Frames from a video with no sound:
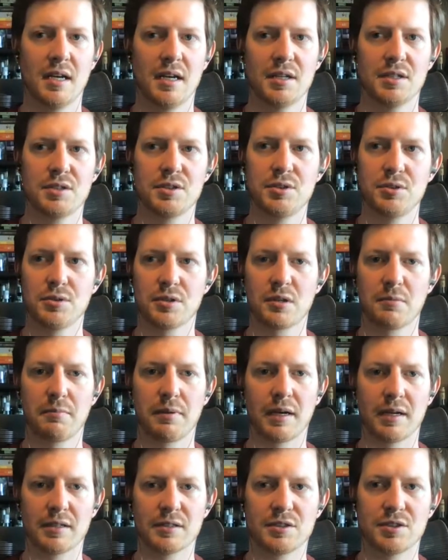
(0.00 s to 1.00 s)
to
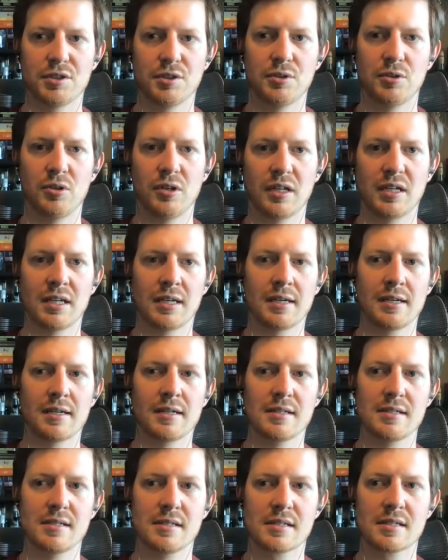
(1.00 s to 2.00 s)
compare to
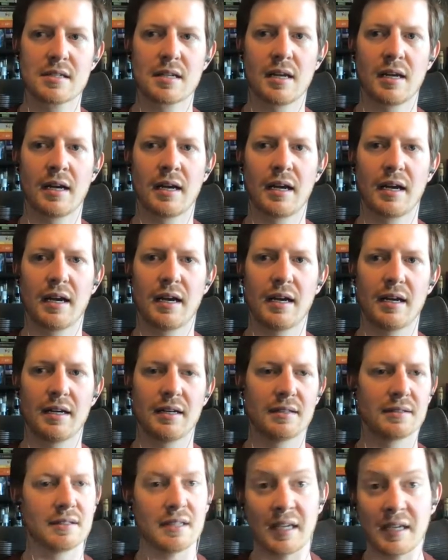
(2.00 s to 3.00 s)
is
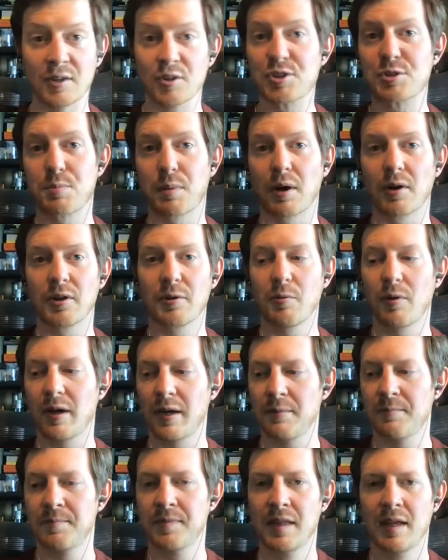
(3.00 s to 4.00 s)
English barley wine.
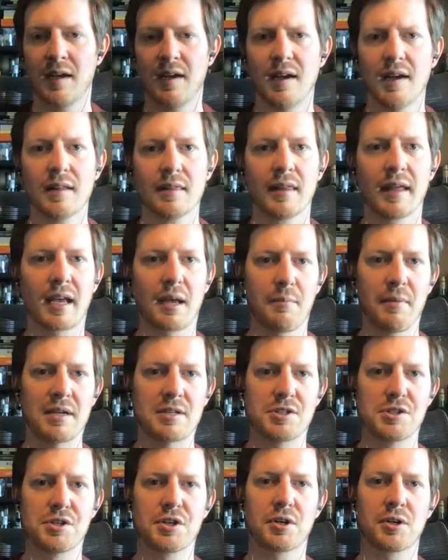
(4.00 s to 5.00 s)
Like I
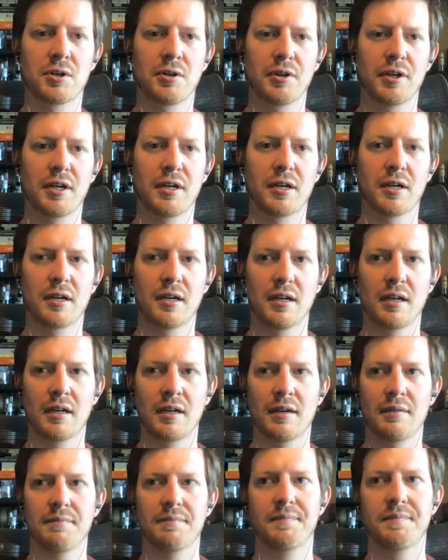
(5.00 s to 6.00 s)
mentioned earlier,
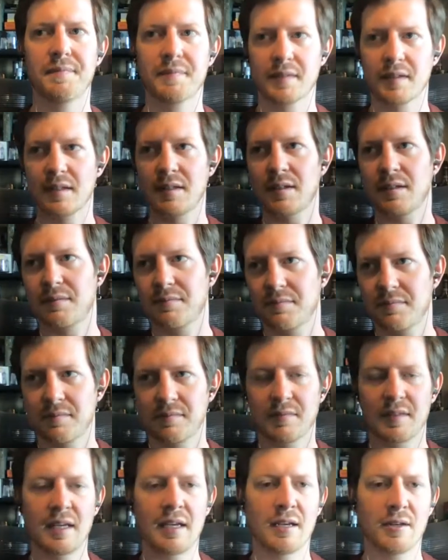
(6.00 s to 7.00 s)

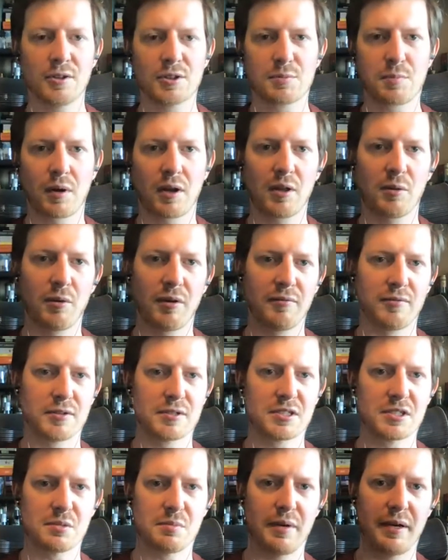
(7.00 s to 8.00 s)
English barley wine
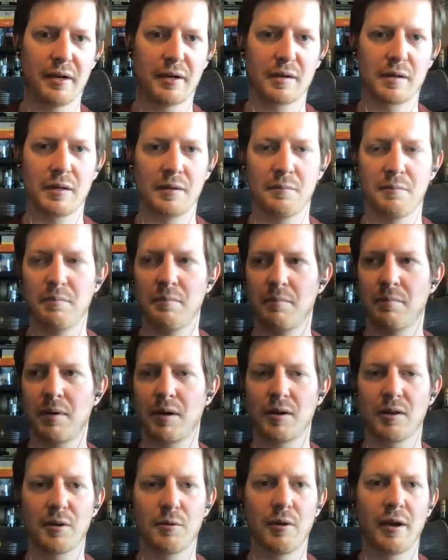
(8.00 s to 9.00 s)
versus American
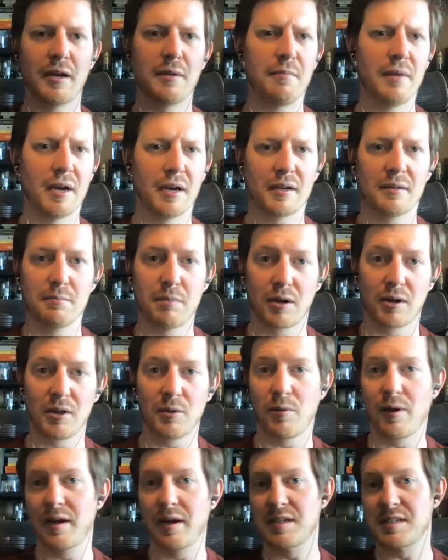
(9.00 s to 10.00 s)
barley wine. American barley
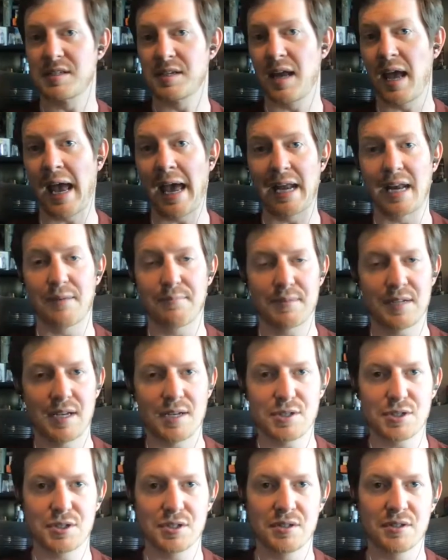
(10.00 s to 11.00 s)
wine is an
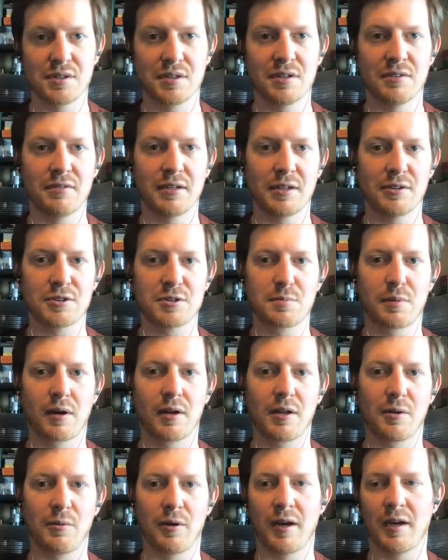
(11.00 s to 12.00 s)
adaptation of English
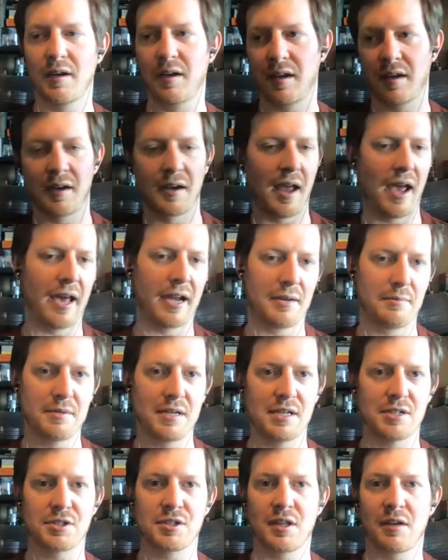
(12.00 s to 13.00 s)
barley wine, and an
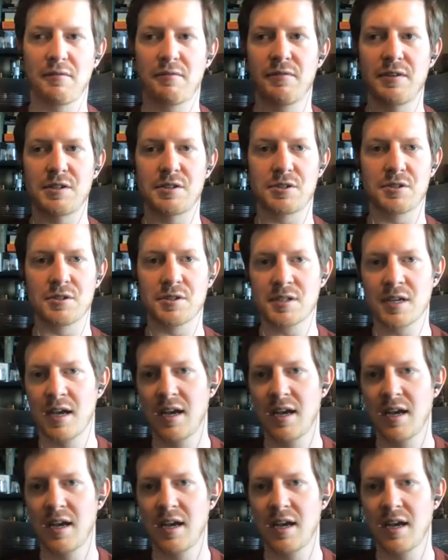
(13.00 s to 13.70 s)
adaptation that features